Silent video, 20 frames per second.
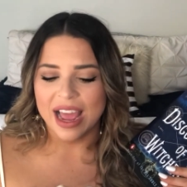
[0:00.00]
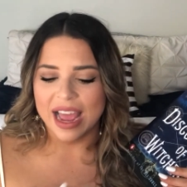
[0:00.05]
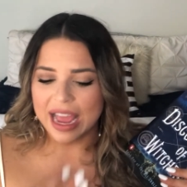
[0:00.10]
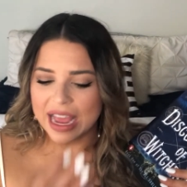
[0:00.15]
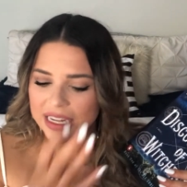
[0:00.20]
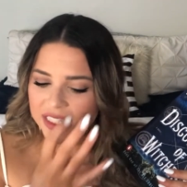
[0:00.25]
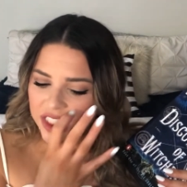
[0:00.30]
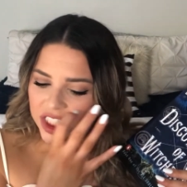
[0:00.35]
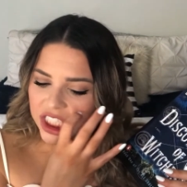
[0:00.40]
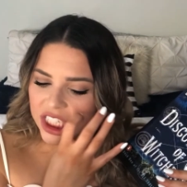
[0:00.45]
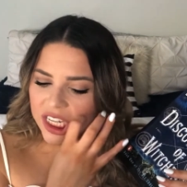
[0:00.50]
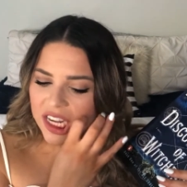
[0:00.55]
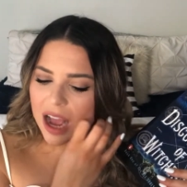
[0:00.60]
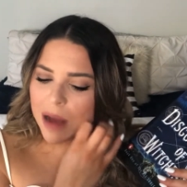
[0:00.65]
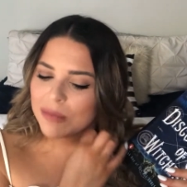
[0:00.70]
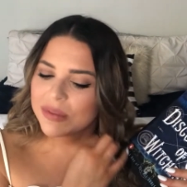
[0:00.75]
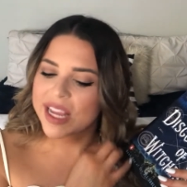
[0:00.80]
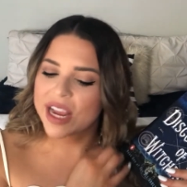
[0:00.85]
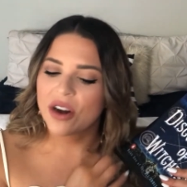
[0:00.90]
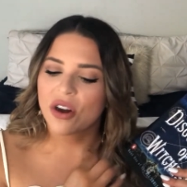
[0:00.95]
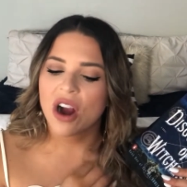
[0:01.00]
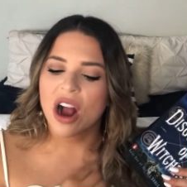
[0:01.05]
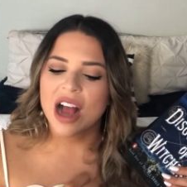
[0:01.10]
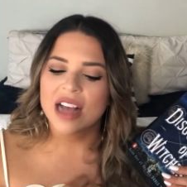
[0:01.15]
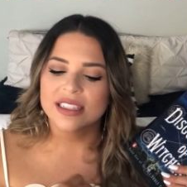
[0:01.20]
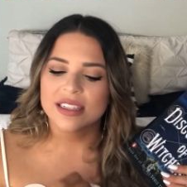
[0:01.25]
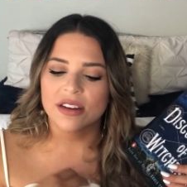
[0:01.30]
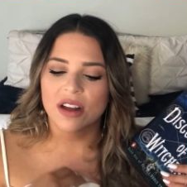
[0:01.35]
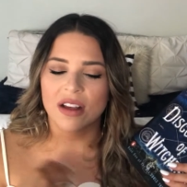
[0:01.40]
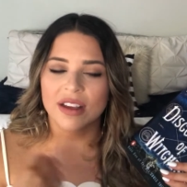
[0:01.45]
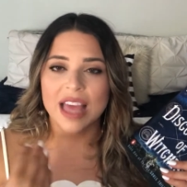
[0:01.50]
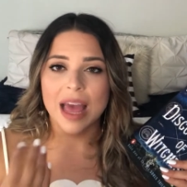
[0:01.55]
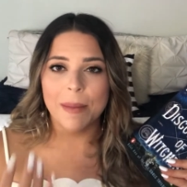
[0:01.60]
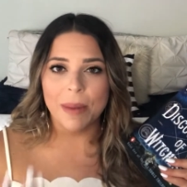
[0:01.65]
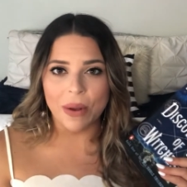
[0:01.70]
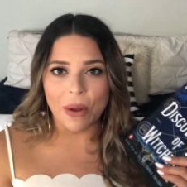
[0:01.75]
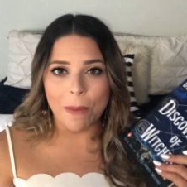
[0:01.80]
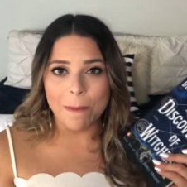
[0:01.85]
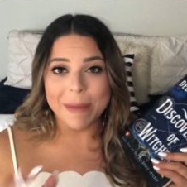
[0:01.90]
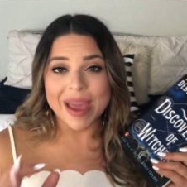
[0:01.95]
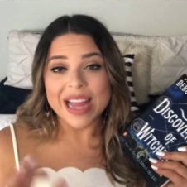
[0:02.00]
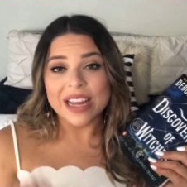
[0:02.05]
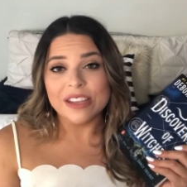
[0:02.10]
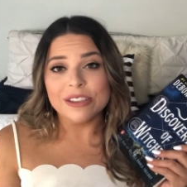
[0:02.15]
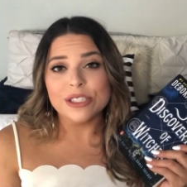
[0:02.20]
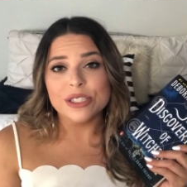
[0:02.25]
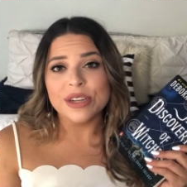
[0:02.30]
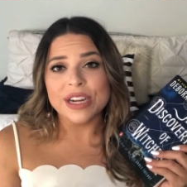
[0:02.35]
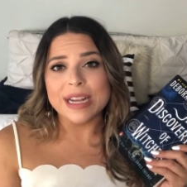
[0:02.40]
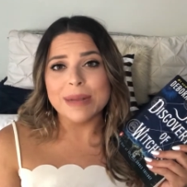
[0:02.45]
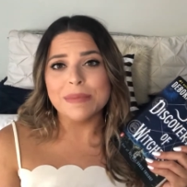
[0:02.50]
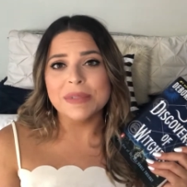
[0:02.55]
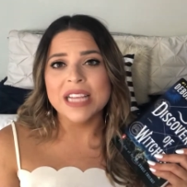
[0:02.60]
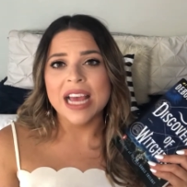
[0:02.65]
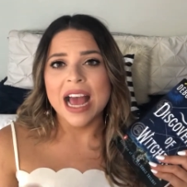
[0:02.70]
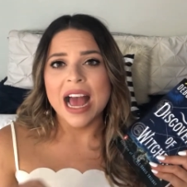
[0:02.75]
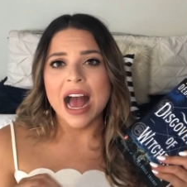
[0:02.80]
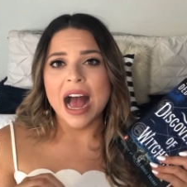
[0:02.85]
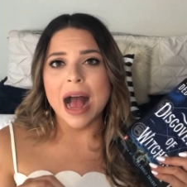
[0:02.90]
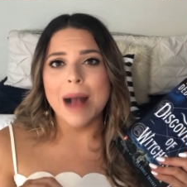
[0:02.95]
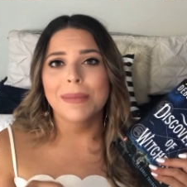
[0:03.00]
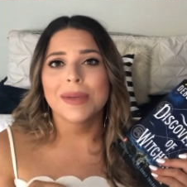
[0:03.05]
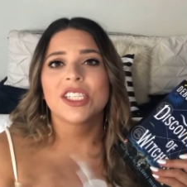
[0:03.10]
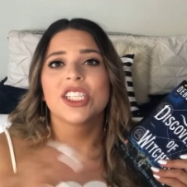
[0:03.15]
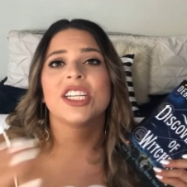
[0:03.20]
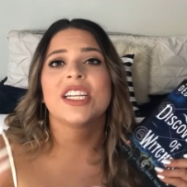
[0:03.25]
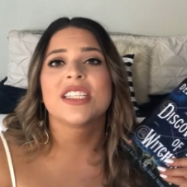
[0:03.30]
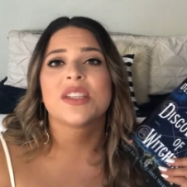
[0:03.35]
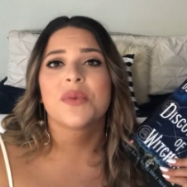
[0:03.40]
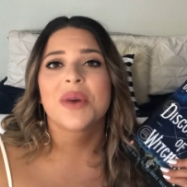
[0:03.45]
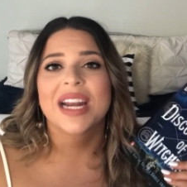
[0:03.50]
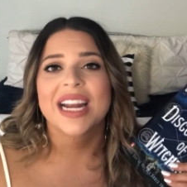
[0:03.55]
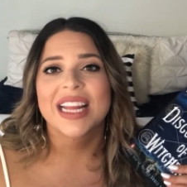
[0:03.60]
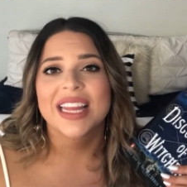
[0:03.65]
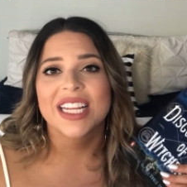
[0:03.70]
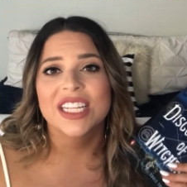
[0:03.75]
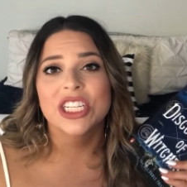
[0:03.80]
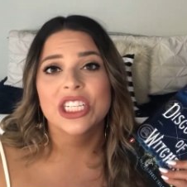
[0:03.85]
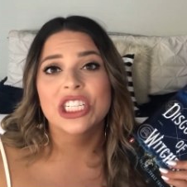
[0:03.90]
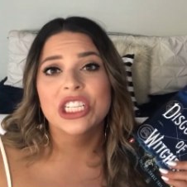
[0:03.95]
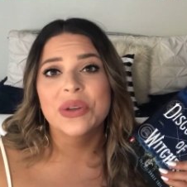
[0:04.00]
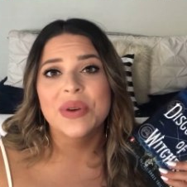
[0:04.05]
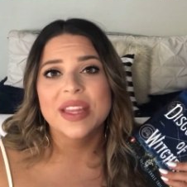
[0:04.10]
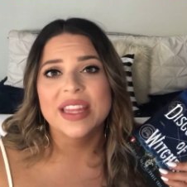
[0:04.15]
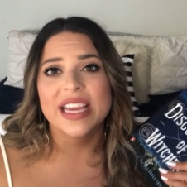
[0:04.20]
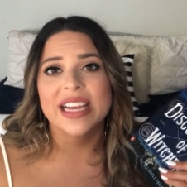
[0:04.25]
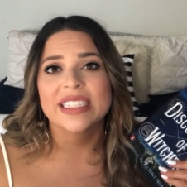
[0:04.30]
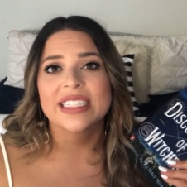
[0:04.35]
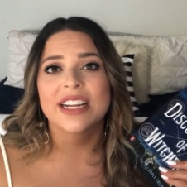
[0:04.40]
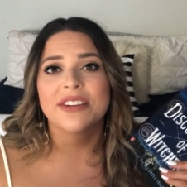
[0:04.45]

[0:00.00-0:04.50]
and she comes across an alchemical manuscript, but she doesn't want anything to do with it.